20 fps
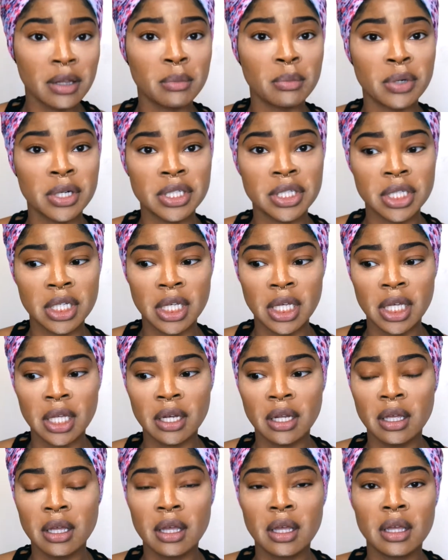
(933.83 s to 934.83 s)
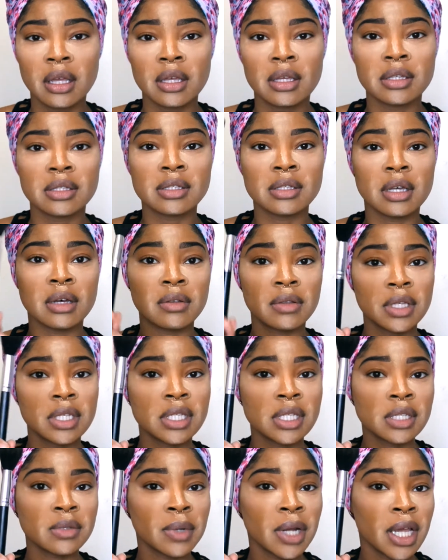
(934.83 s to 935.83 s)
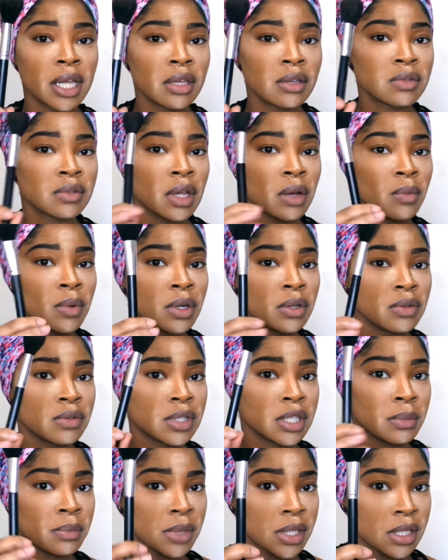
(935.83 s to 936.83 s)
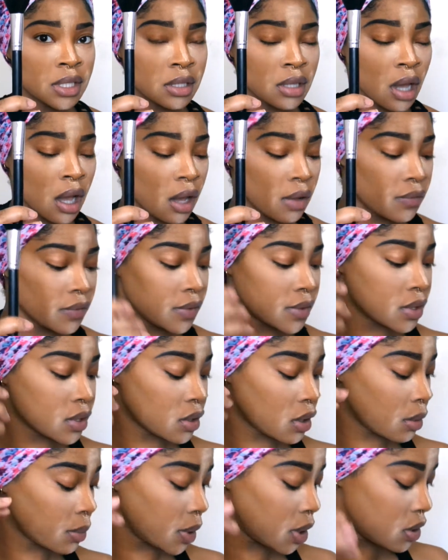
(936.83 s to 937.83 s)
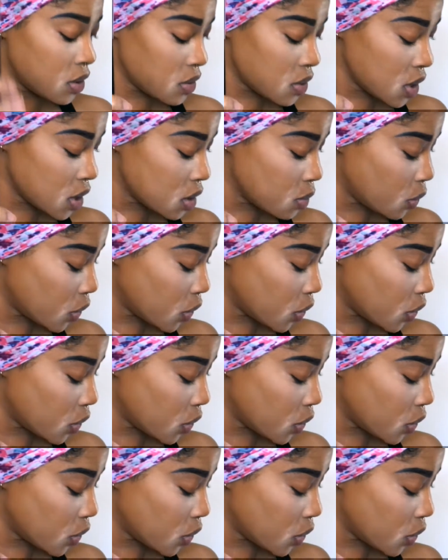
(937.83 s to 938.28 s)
brush kit. So this is what I use when I want to do something soft. So I'm going to use this